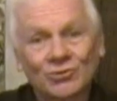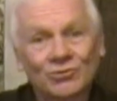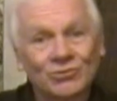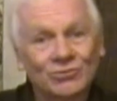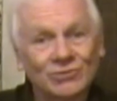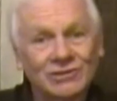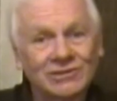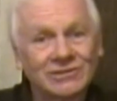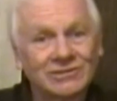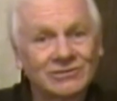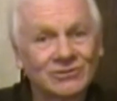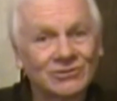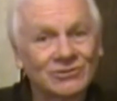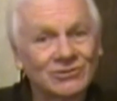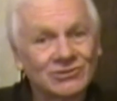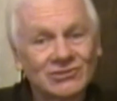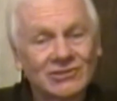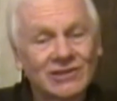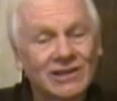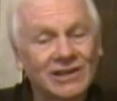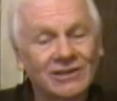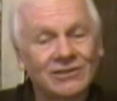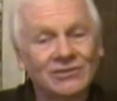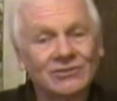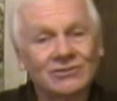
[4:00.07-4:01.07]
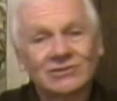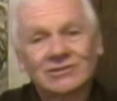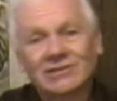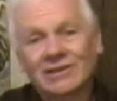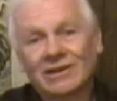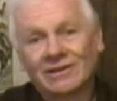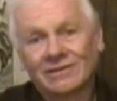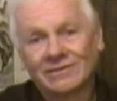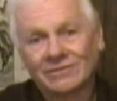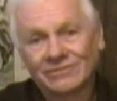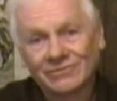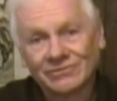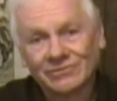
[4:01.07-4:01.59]
sort of research that
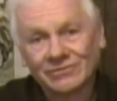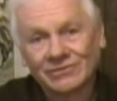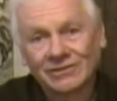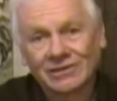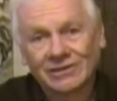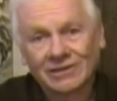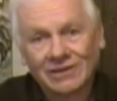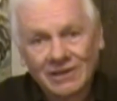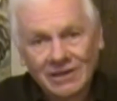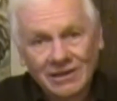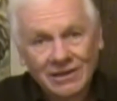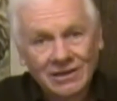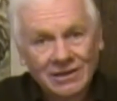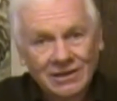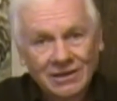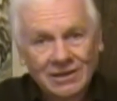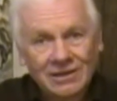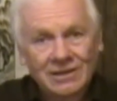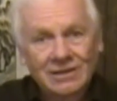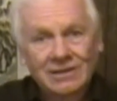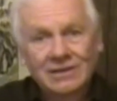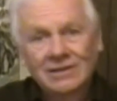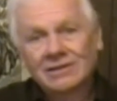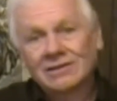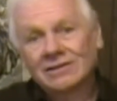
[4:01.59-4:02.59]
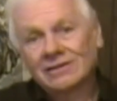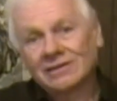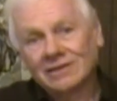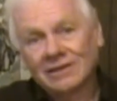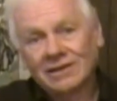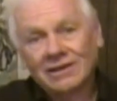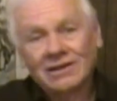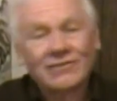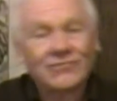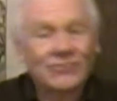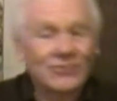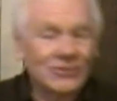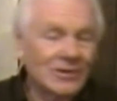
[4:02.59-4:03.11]
yourself
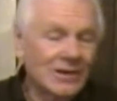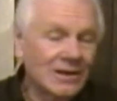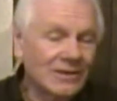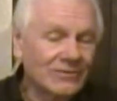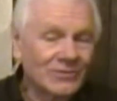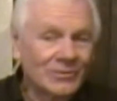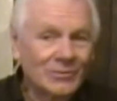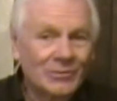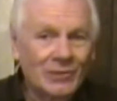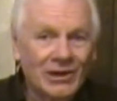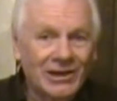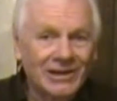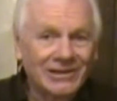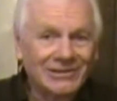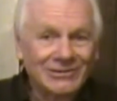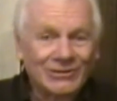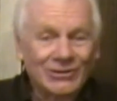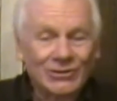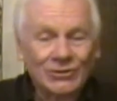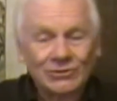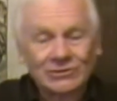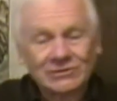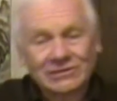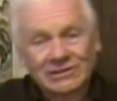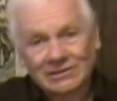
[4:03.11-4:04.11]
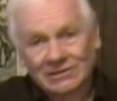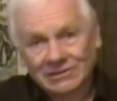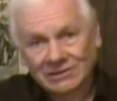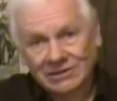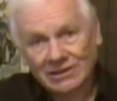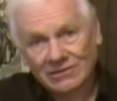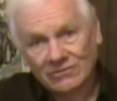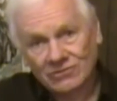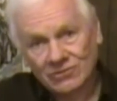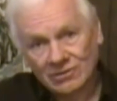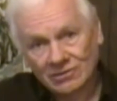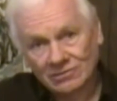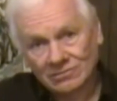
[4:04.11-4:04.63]
if you have a mind to, and it'll
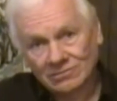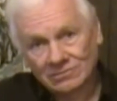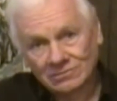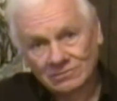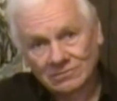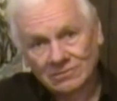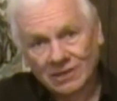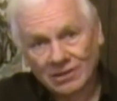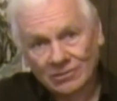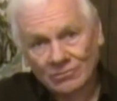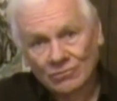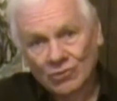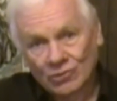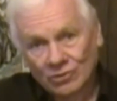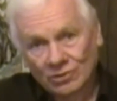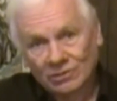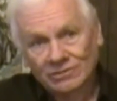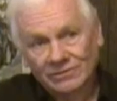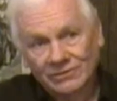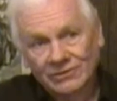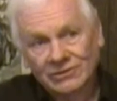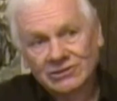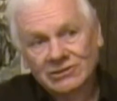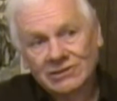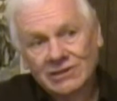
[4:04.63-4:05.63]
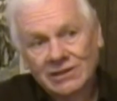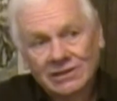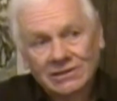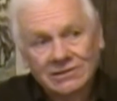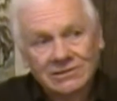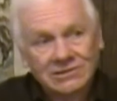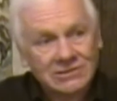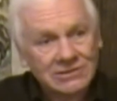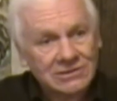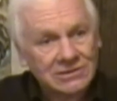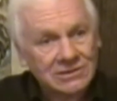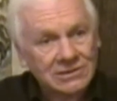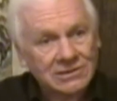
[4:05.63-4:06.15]
give you more of a
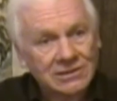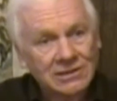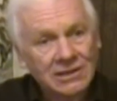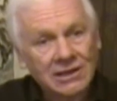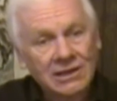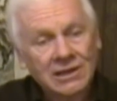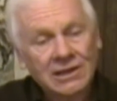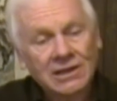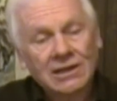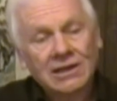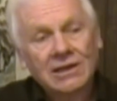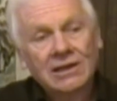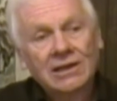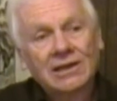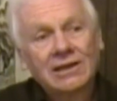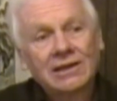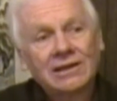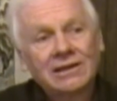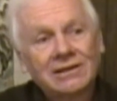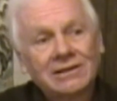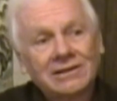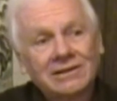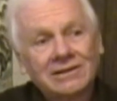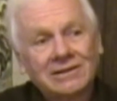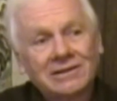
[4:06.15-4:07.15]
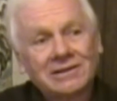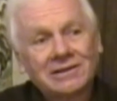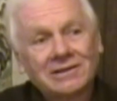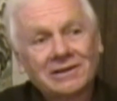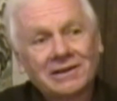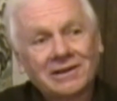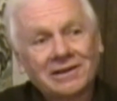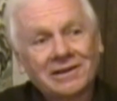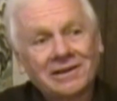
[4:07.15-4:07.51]
sense. And